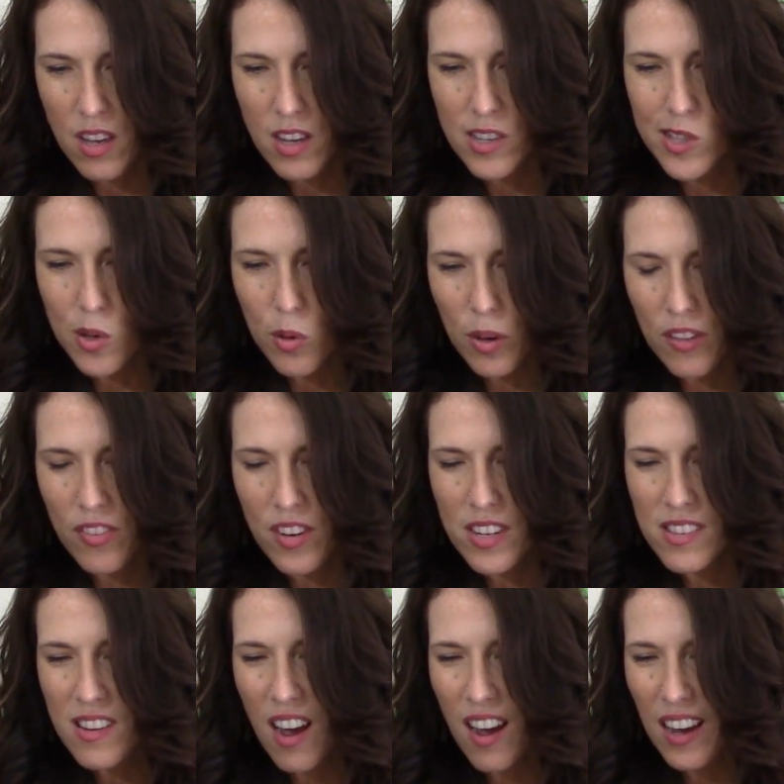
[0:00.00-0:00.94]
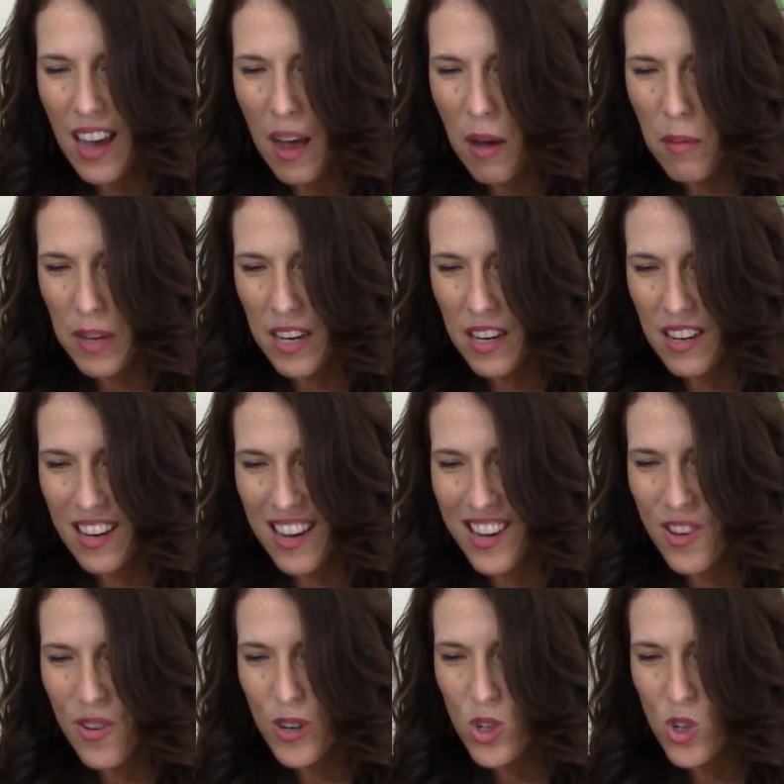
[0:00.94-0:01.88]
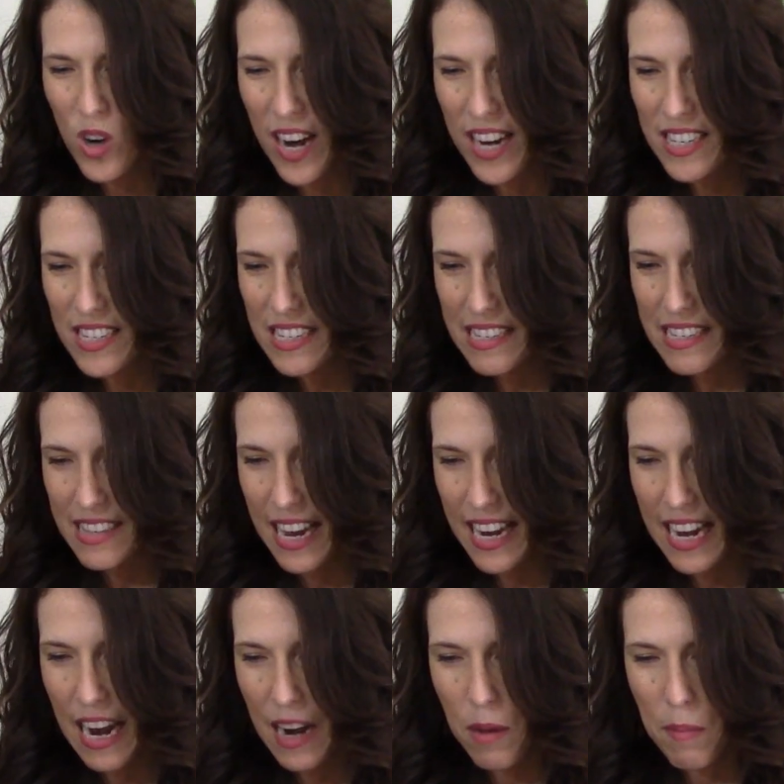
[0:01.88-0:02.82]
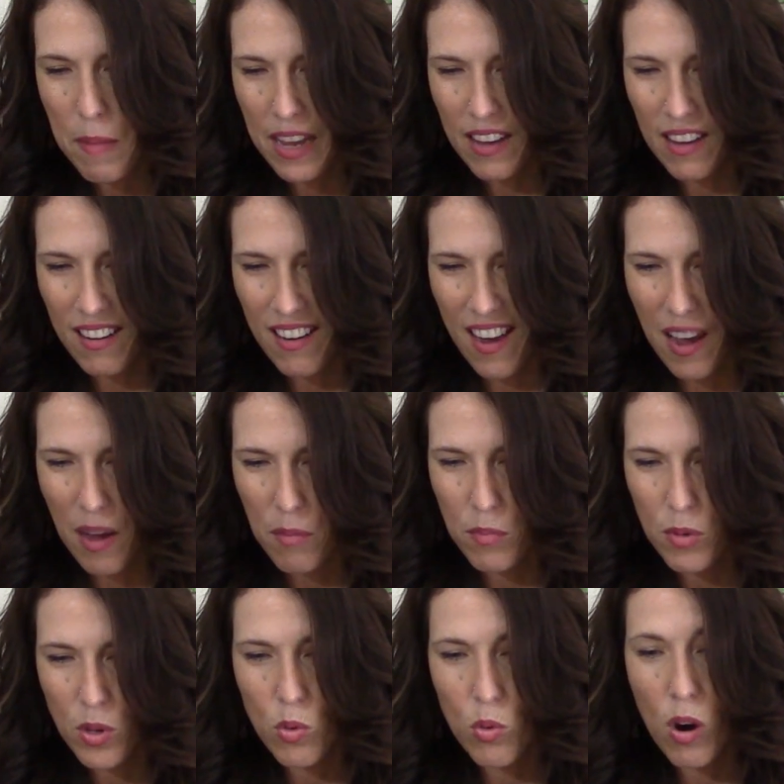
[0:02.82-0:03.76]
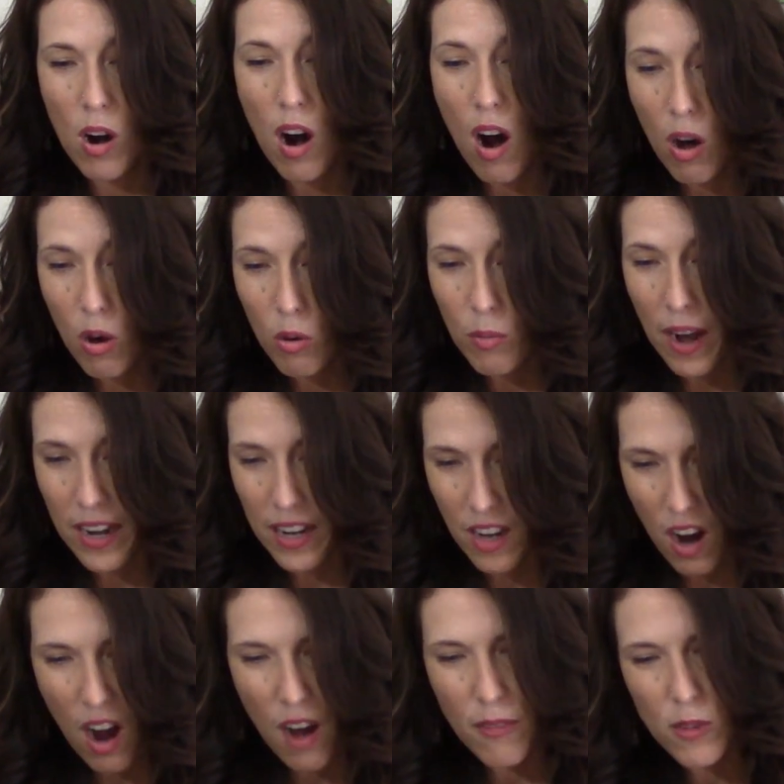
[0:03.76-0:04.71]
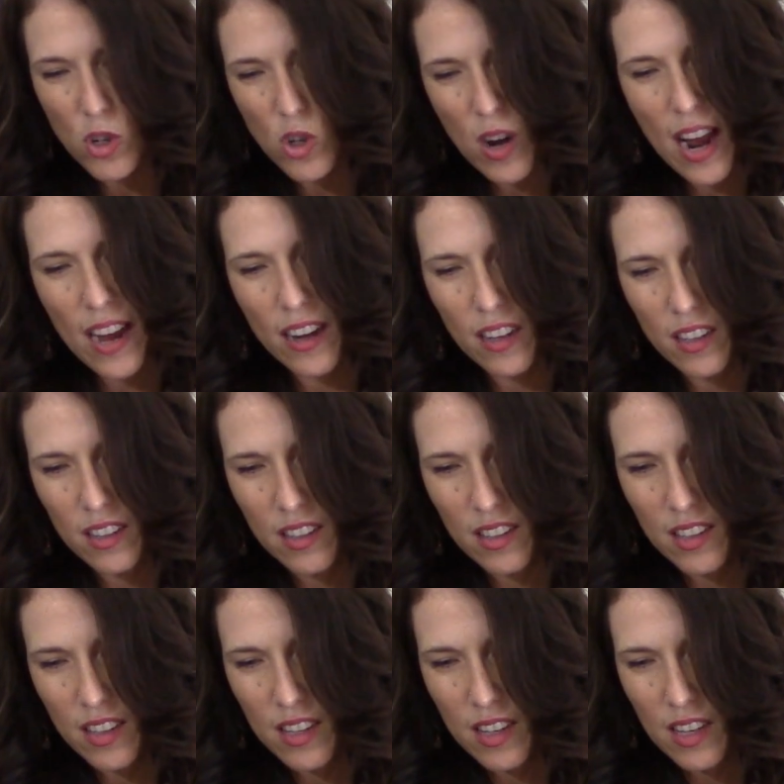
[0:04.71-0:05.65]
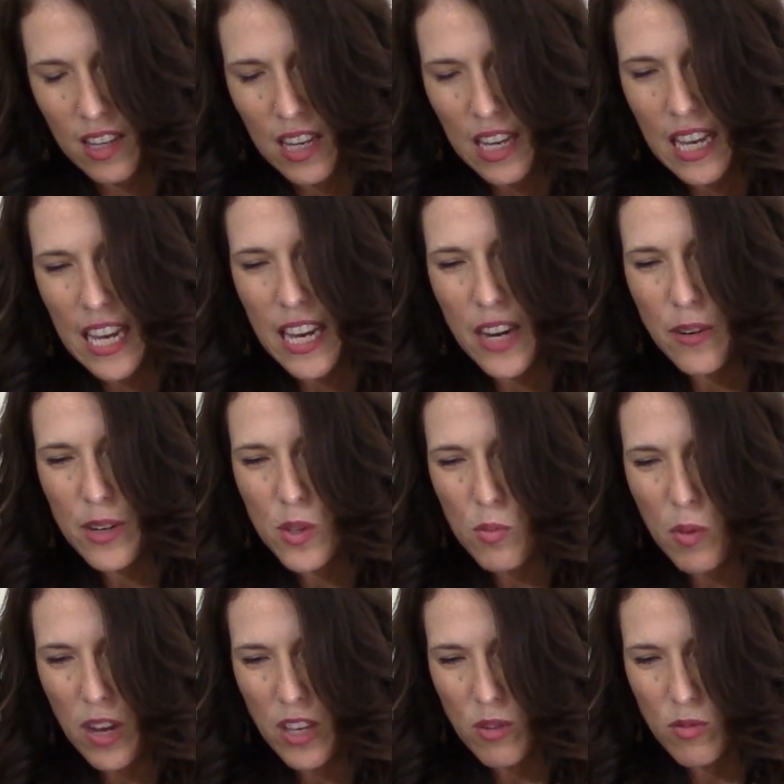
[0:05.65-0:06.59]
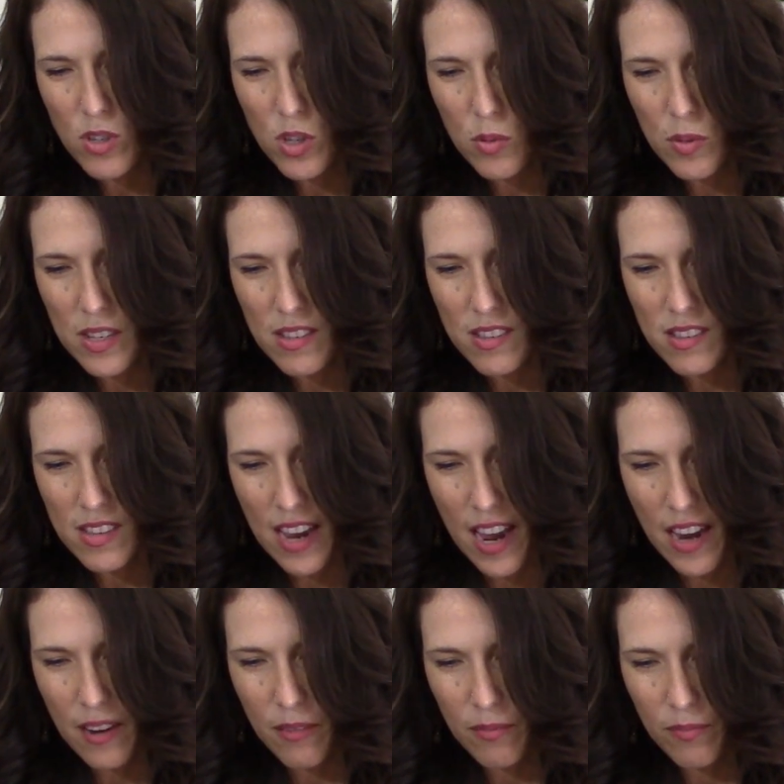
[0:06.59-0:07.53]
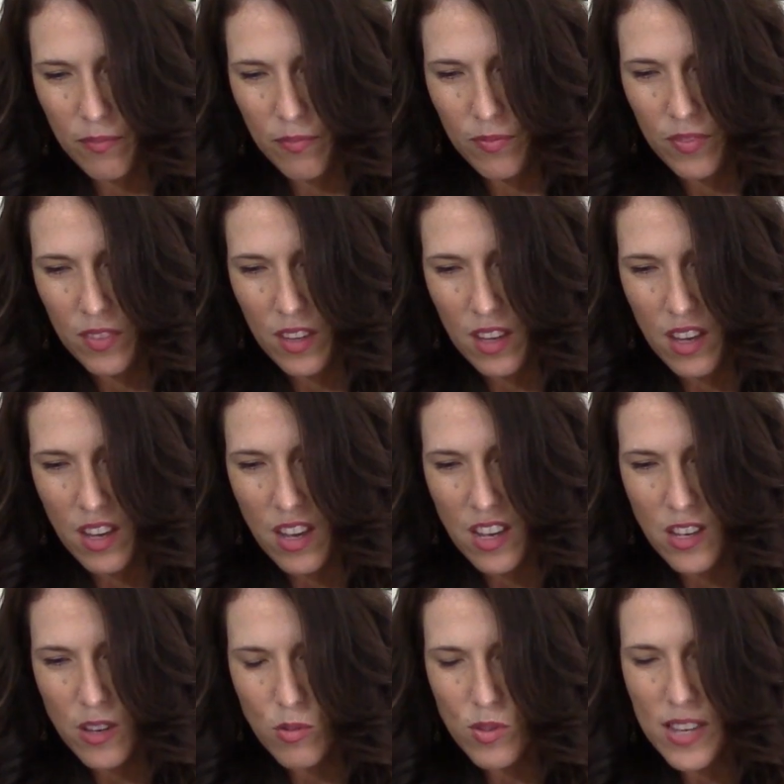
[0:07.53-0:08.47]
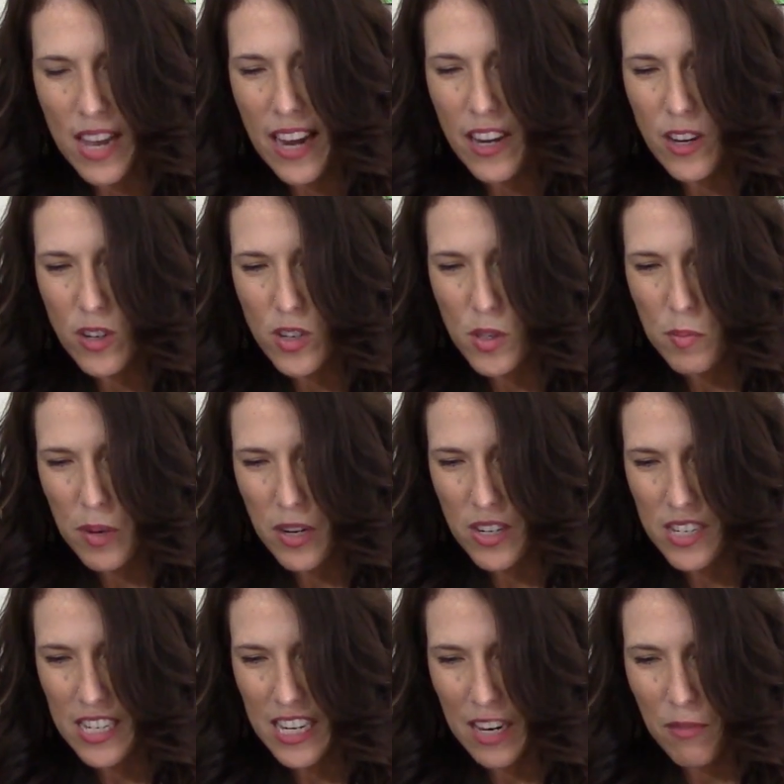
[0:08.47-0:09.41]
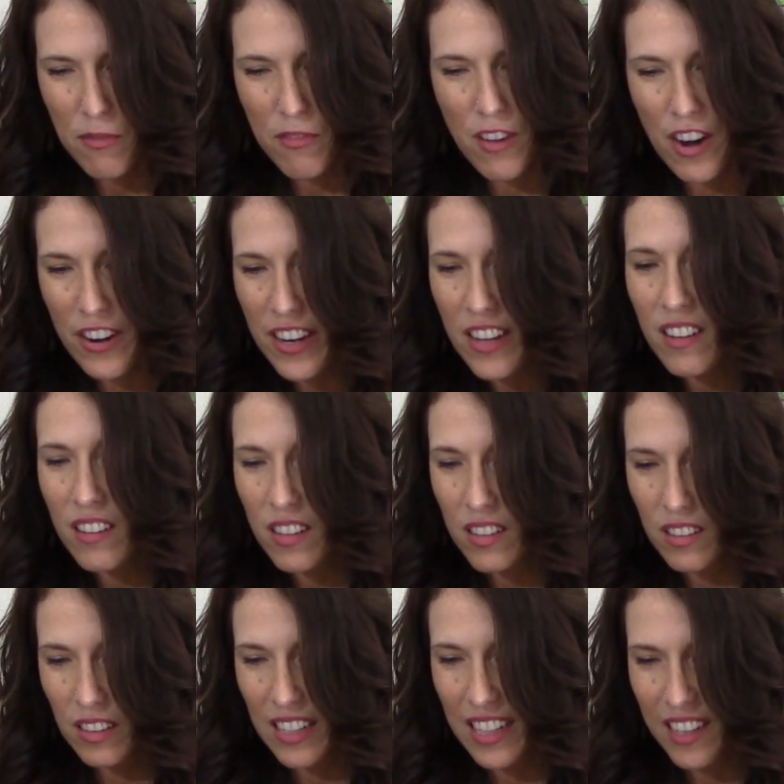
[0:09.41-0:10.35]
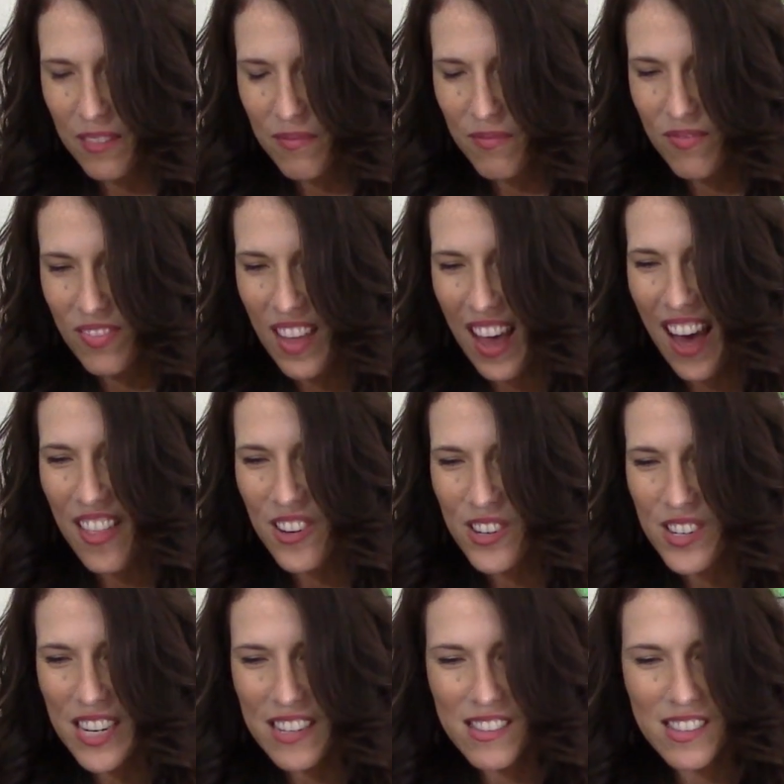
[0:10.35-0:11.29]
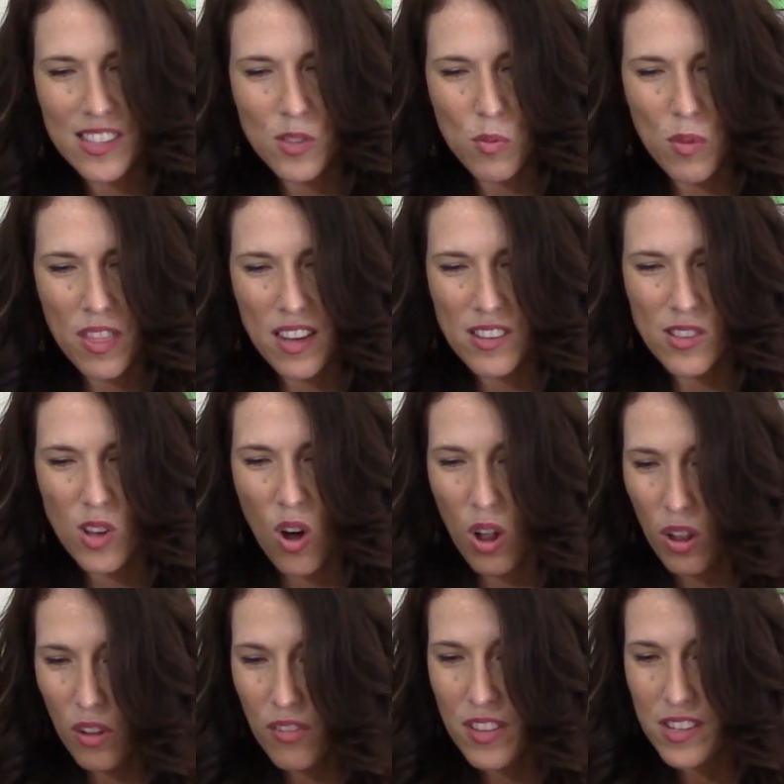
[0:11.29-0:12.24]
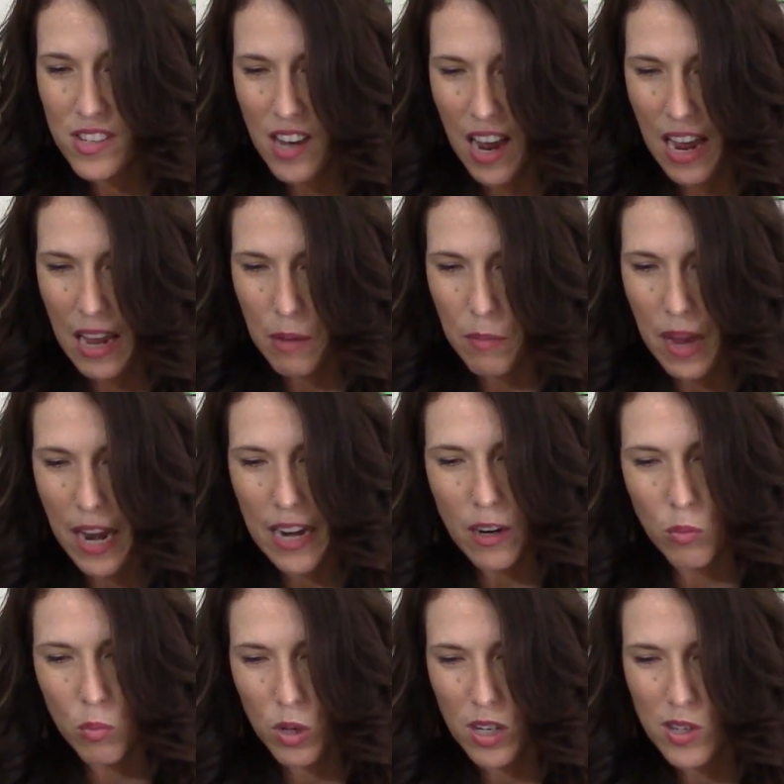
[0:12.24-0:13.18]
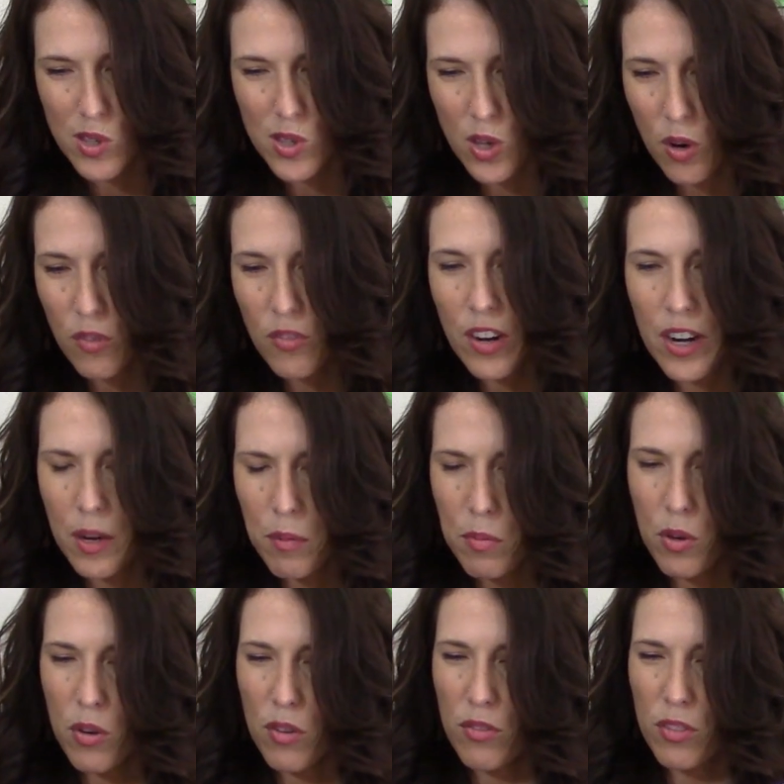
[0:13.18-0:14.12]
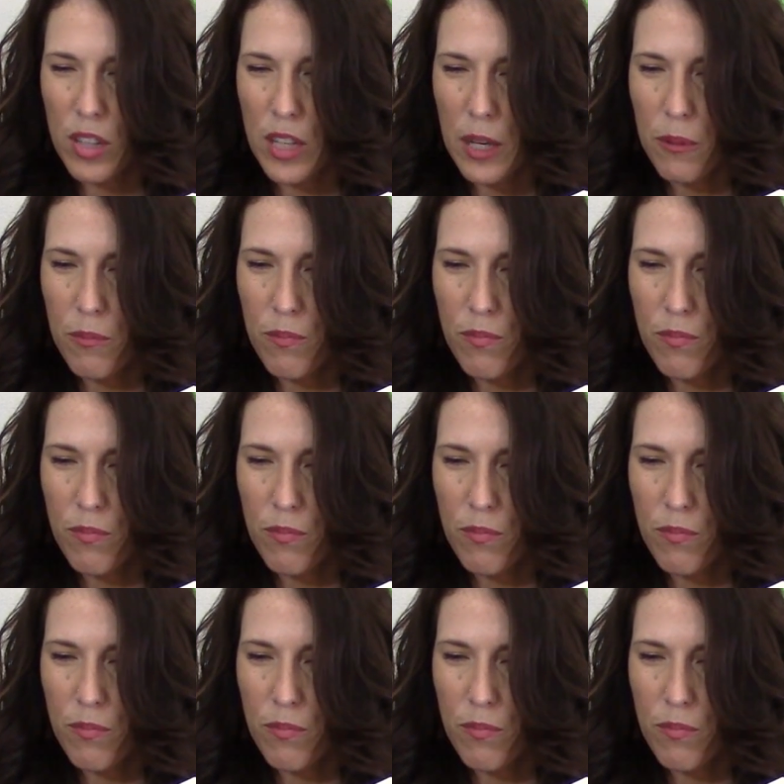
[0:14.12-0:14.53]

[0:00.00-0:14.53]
So if it is not coming and you are trying to decide how to make it come, you are already off track. Here is what you do instead. You say to your spirit team very clearly, Heather does this with us all of the time, and it works so very beautifully.